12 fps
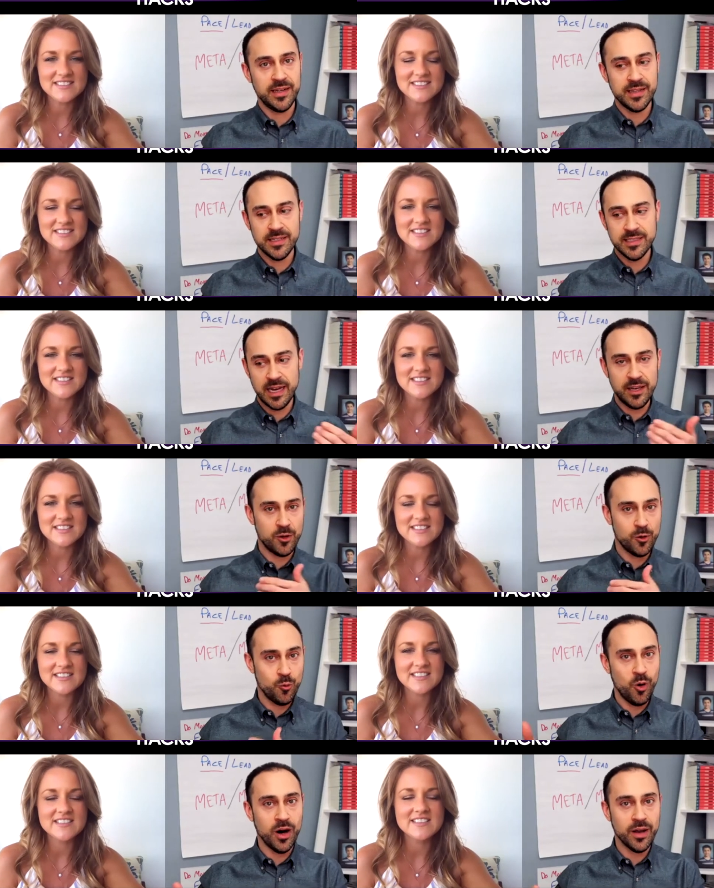Speaker 1: is either
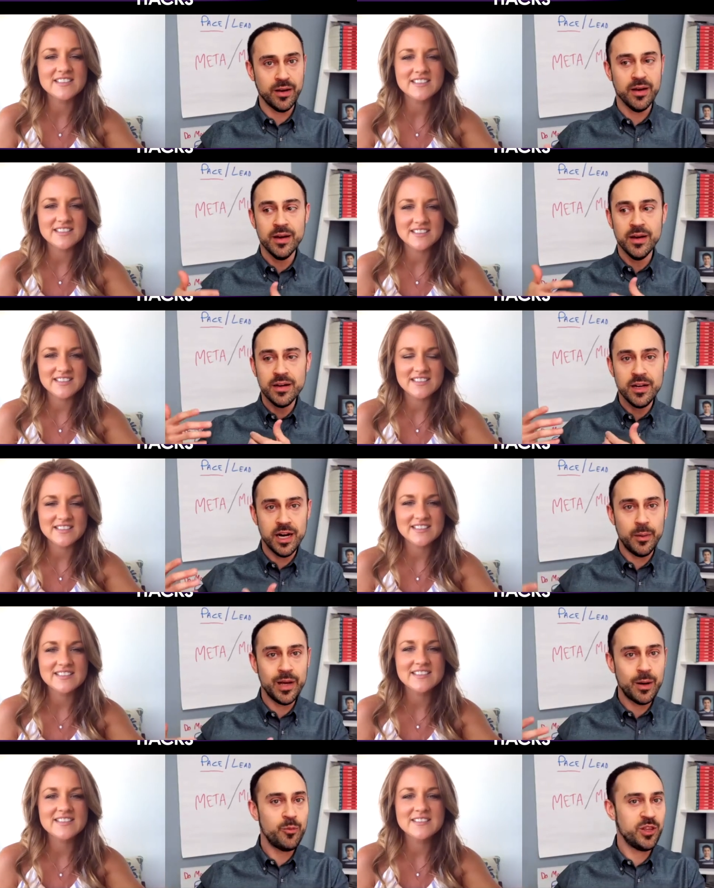one
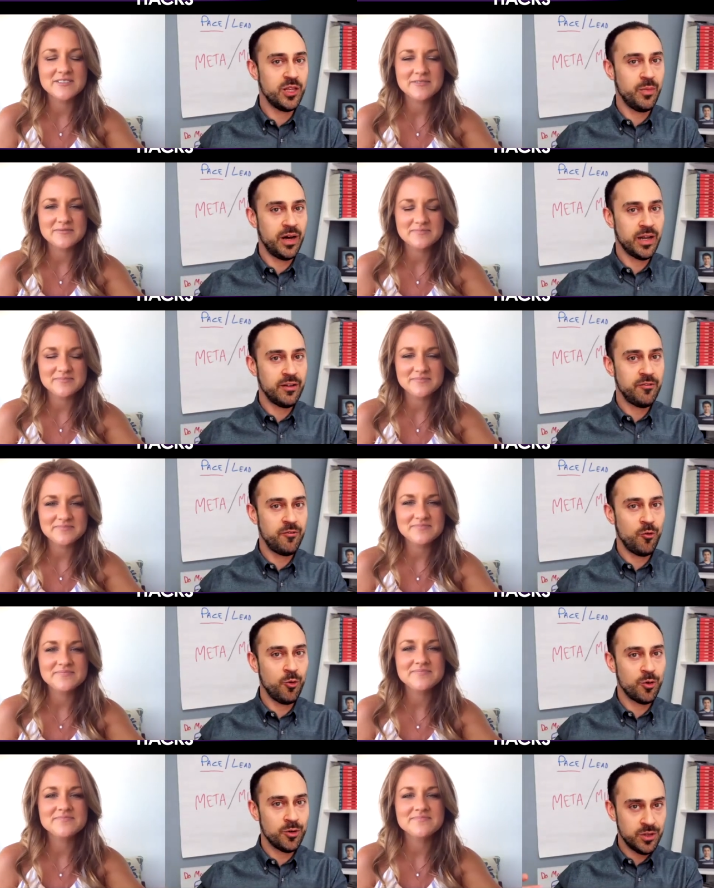coming up with the money
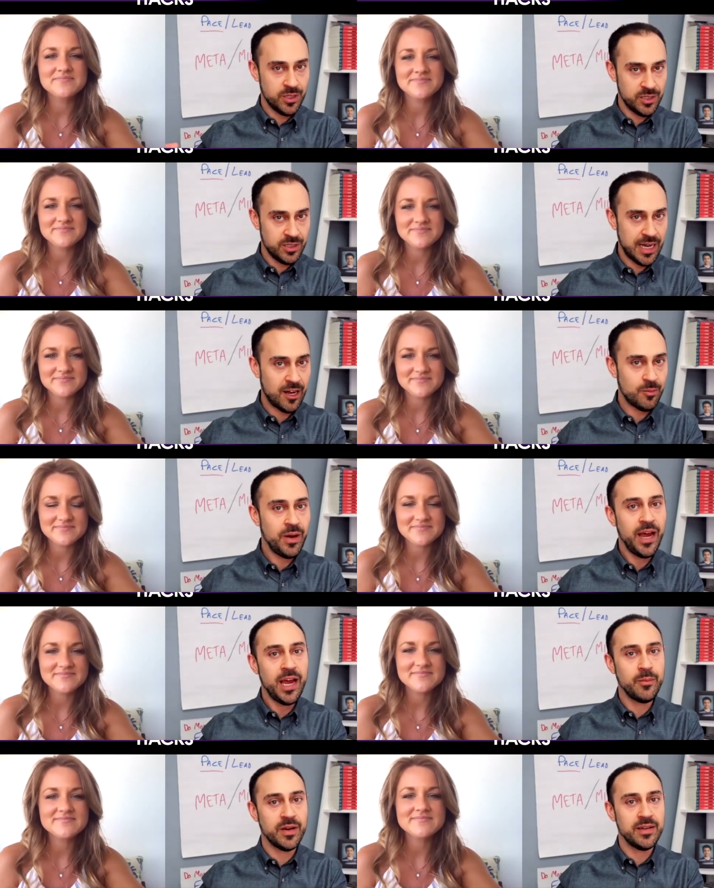for the down
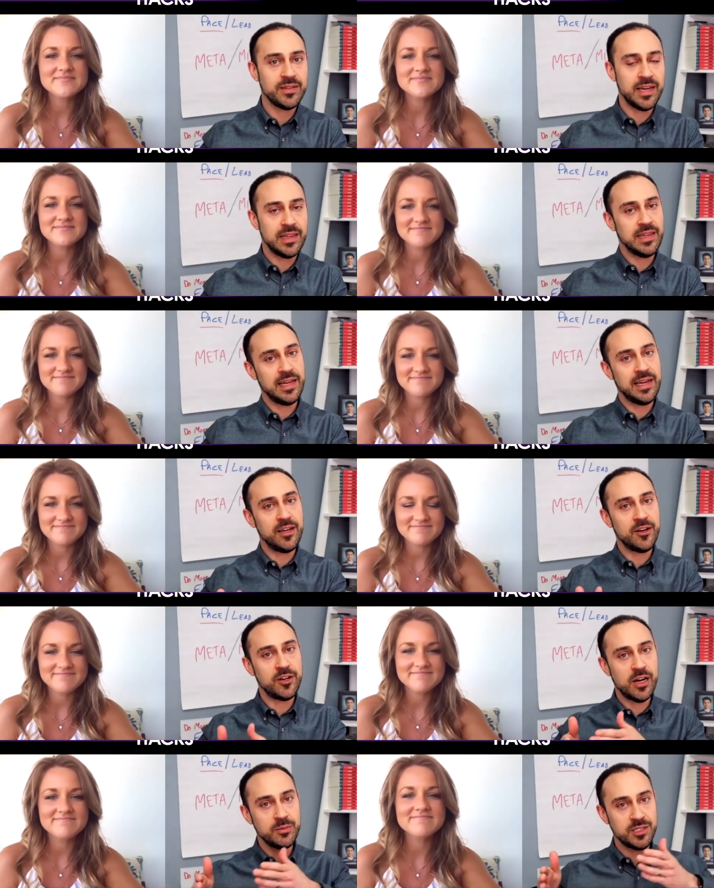payment and then here
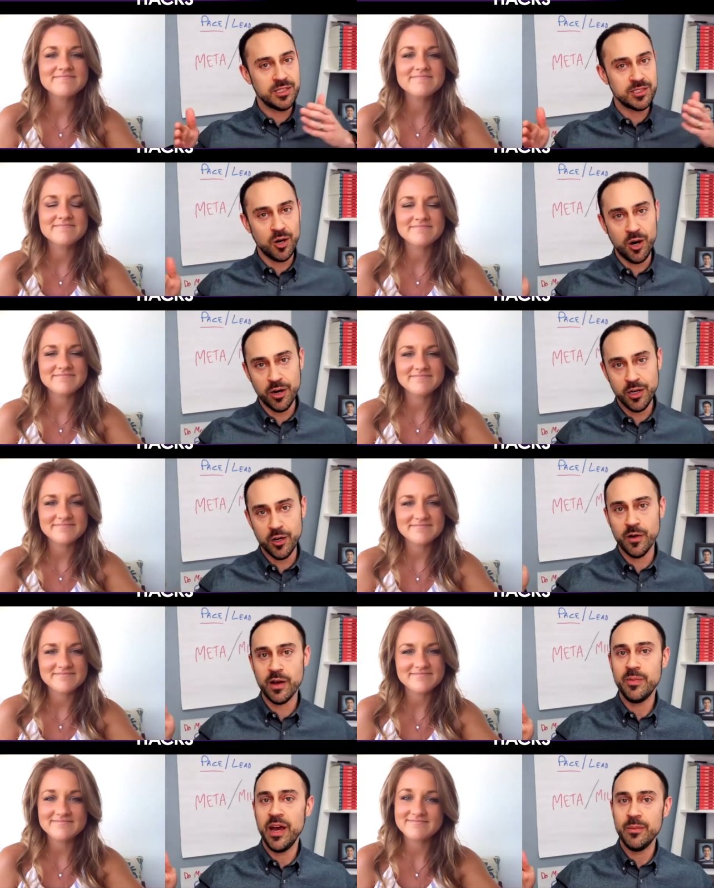comes this
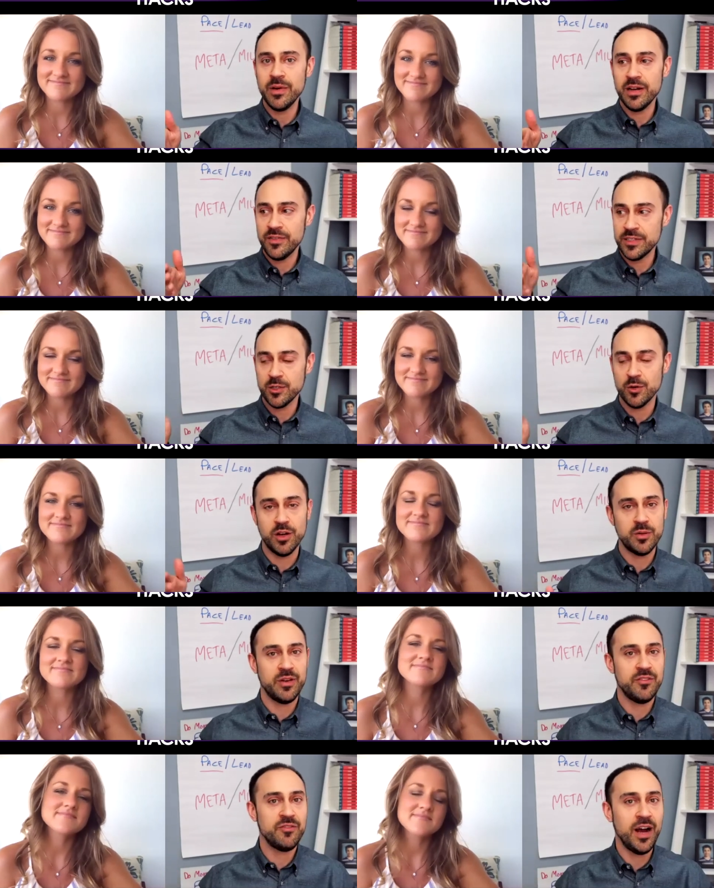ongoing payment if it's going to
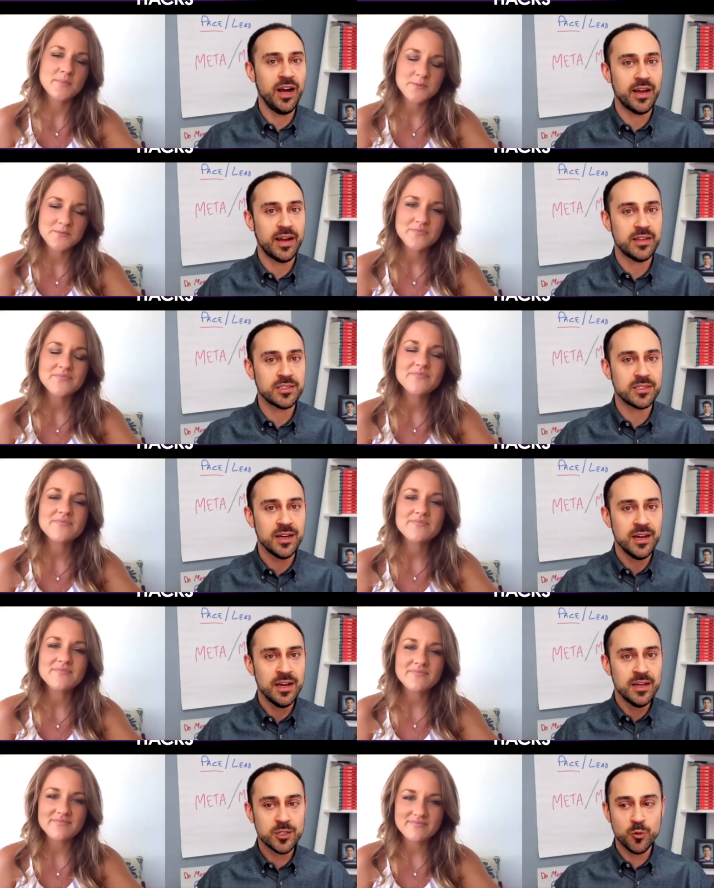be financed
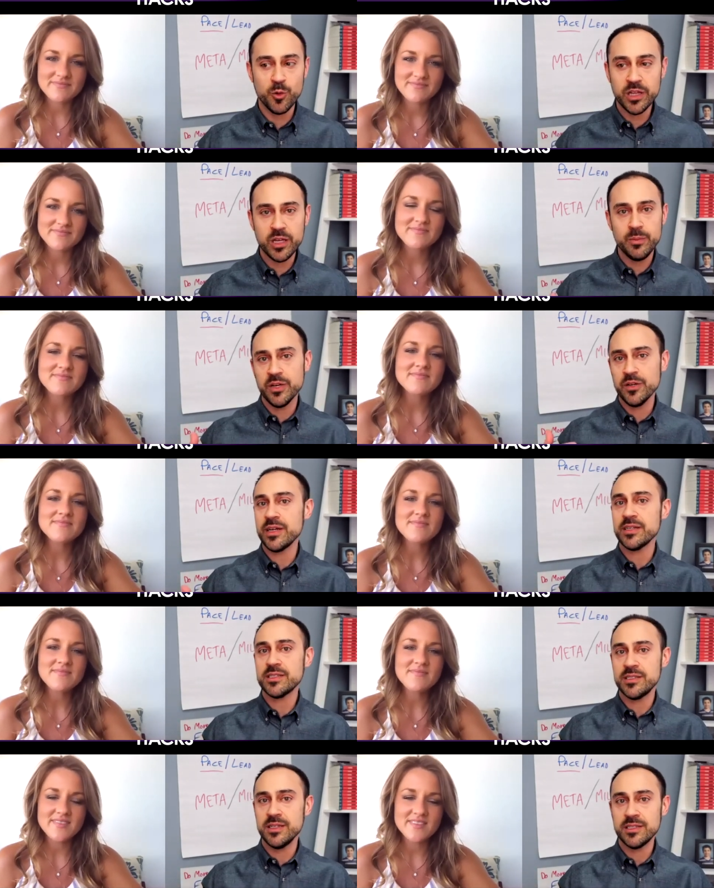so really building a
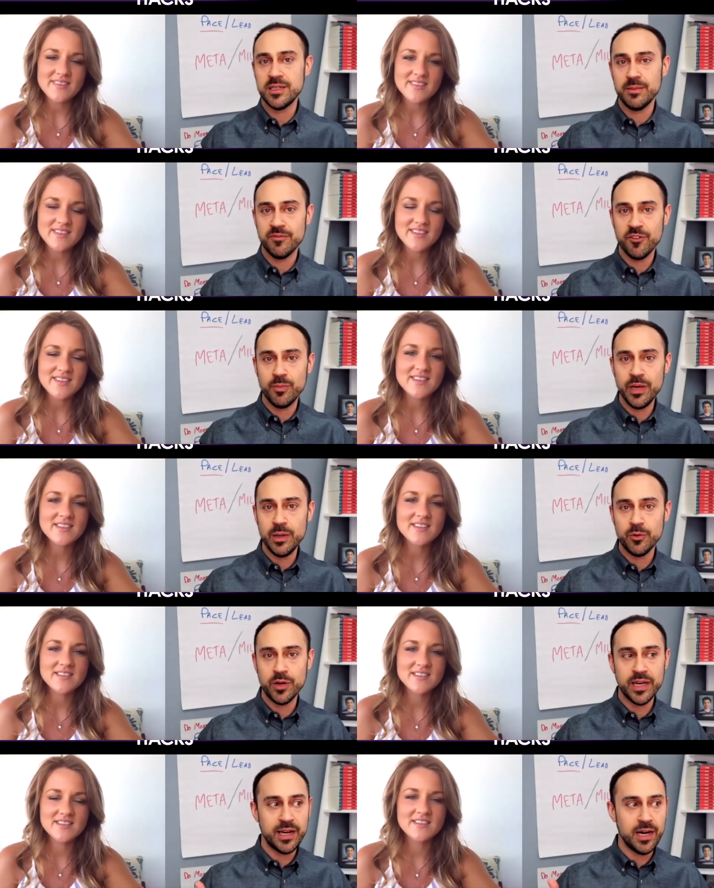system for people
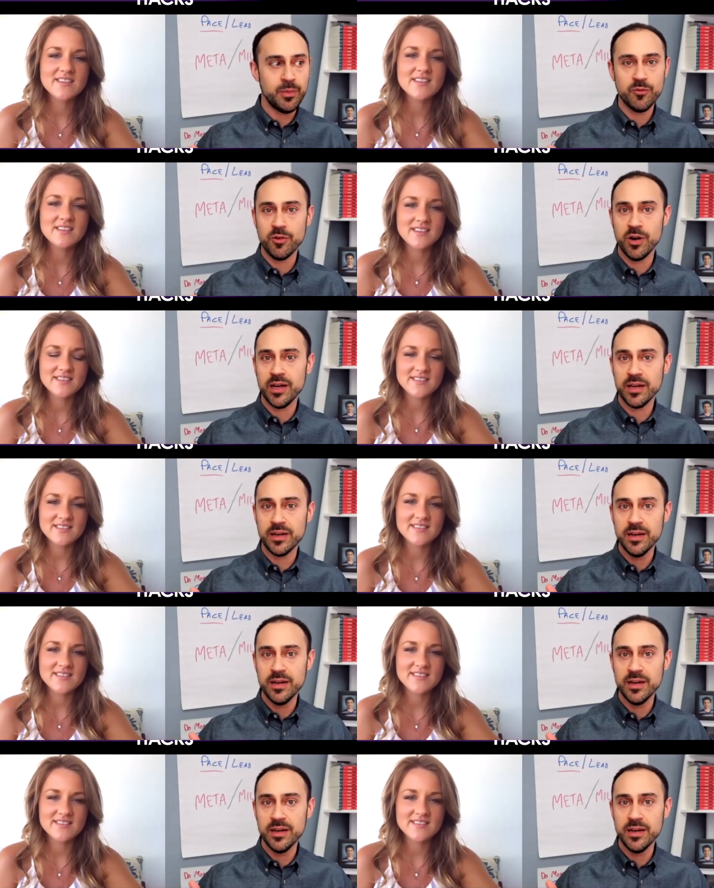to get up and running